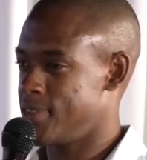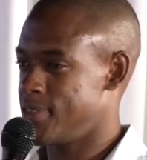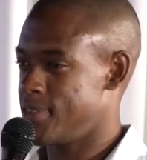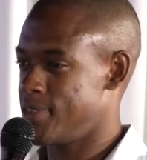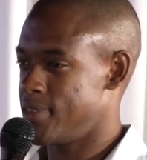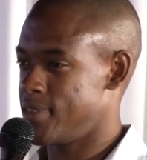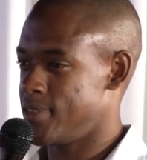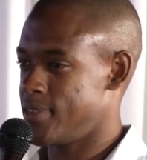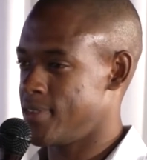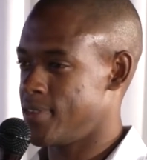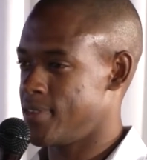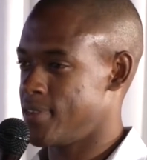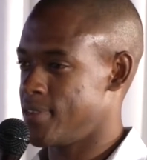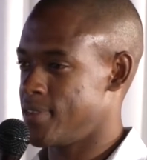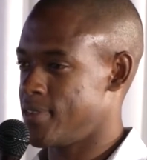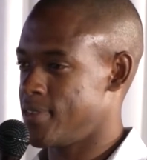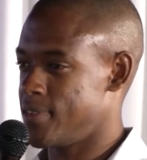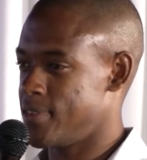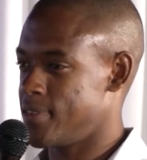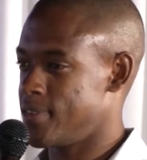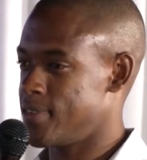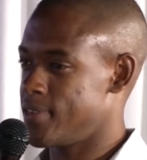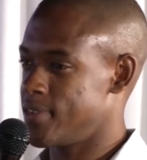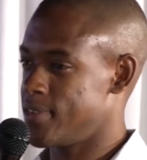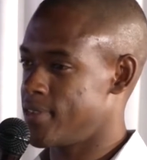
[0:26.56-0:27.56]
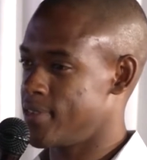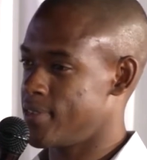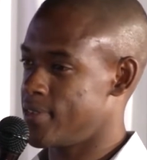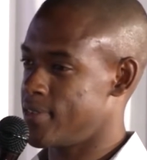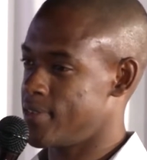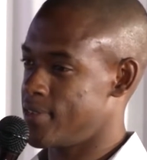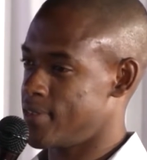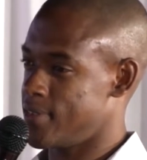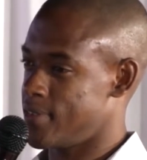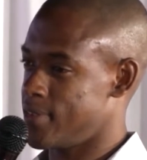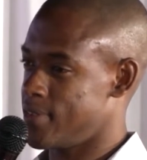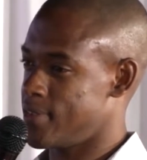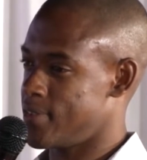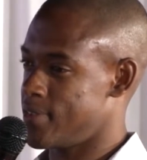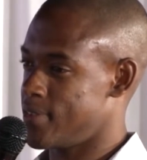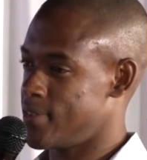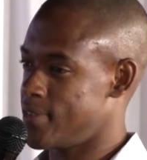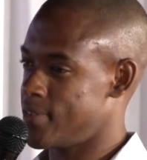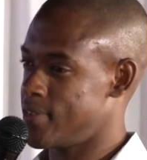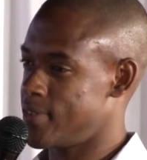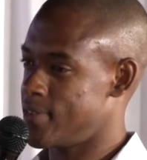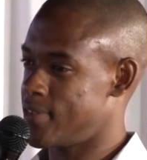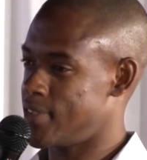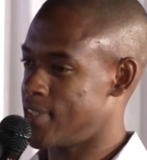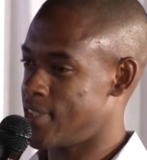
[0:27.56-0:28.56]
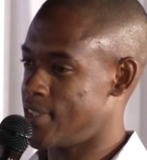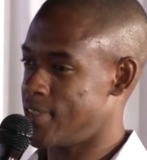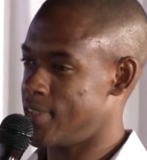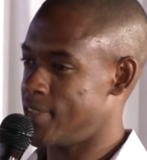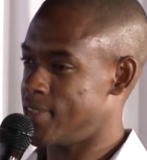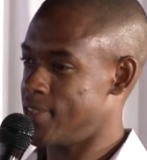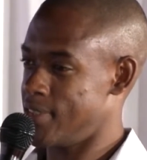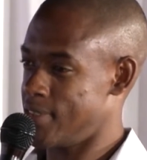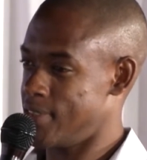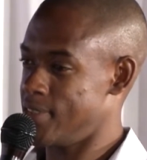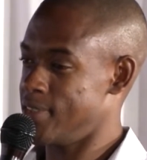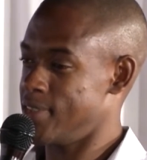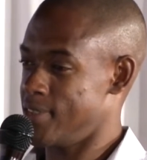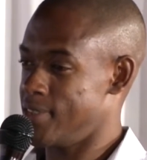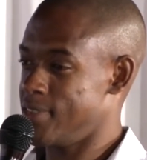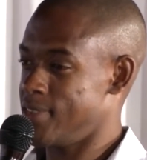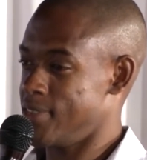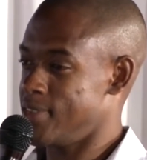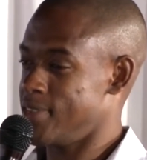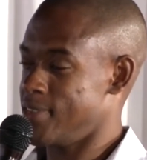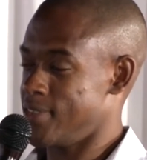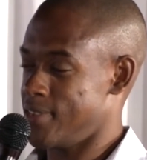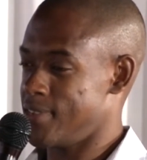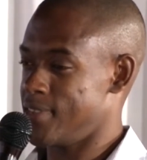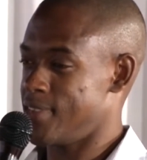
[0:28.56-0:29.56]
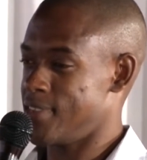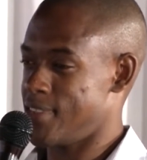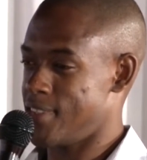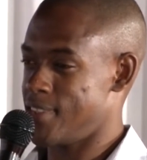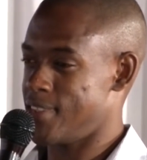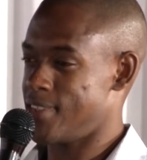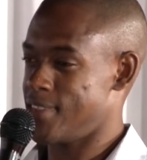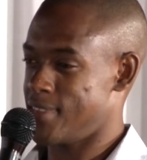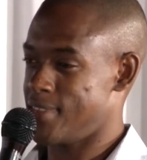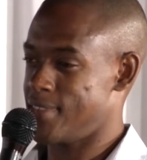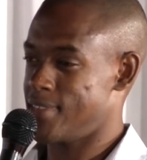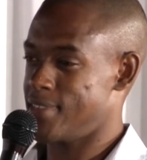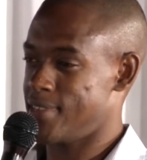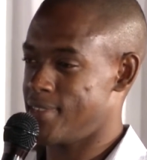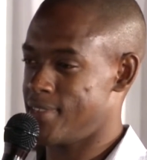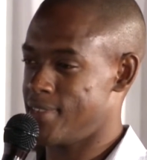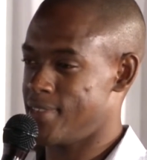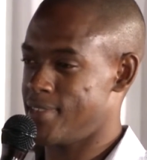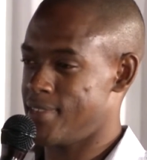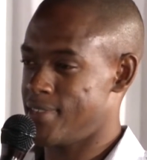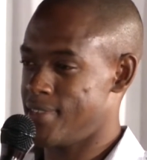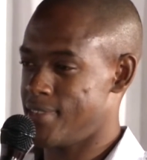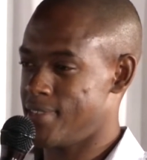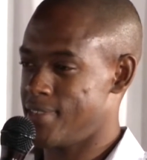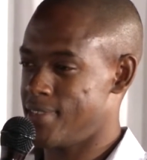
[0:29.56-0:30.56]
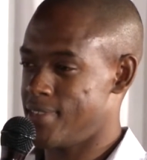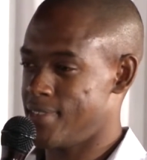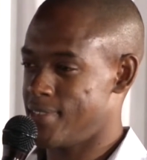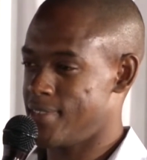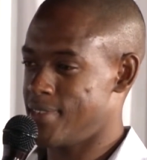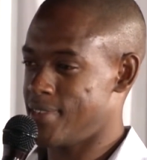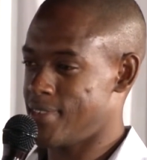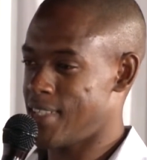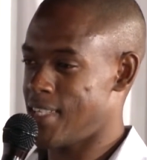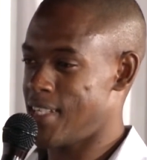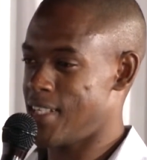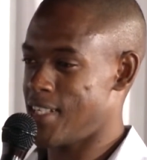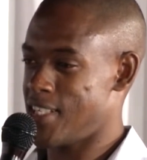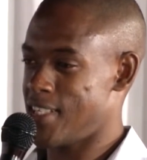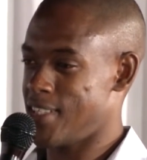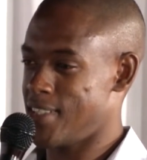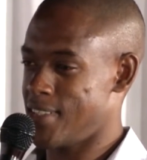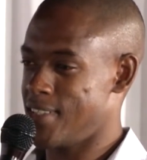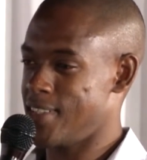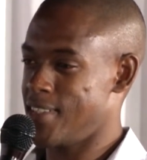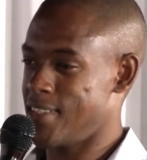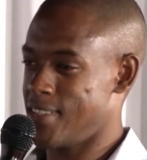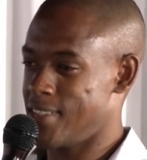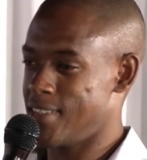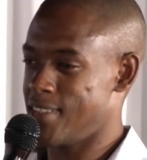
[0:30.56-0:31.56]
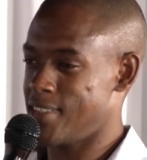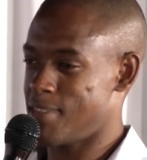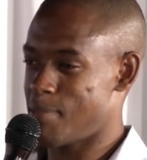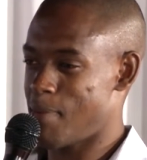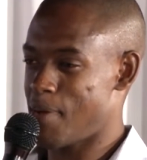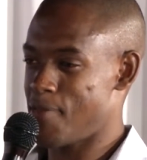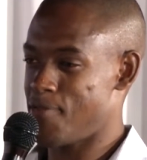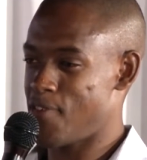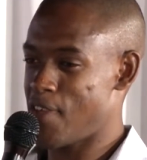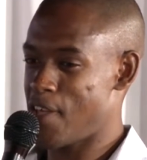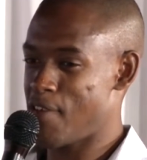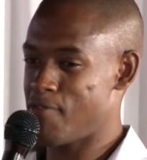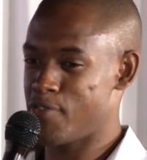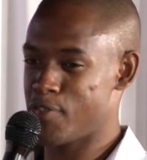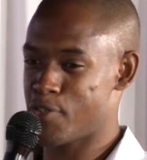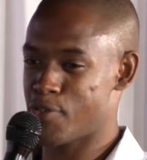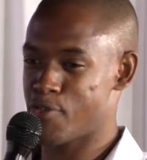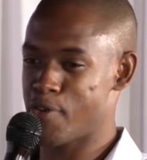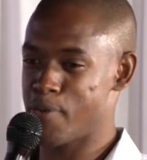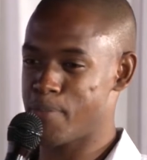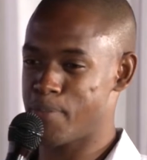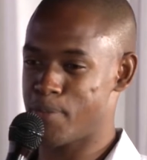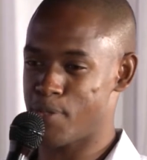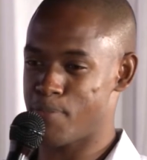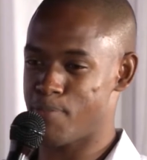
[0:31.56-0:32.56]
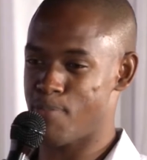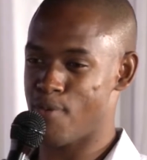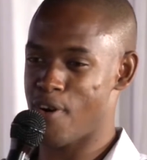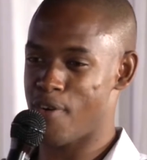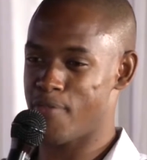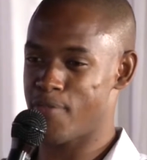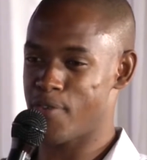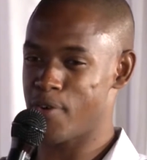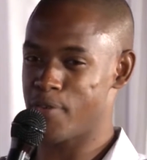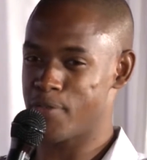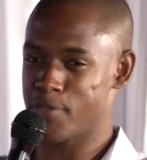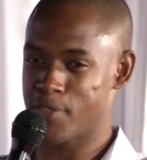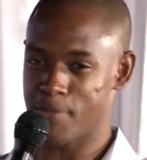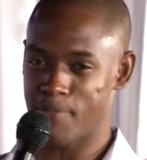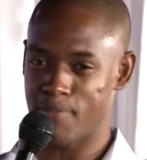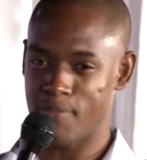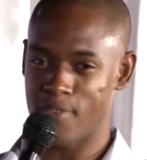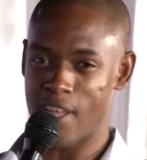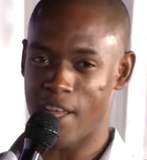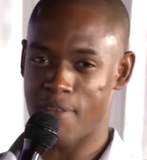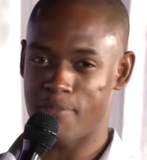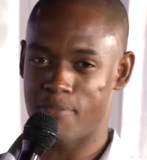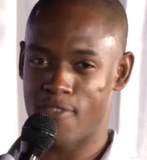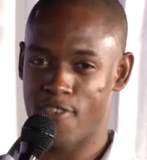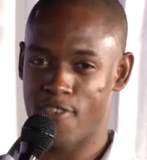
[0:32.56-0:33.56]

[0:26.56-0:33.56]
I turn on the T V, God, don't strike me. But I turn on the T V and I just laugh, yeah. laugh it out. It's my favorite scripture, Proverbs, the, yes, that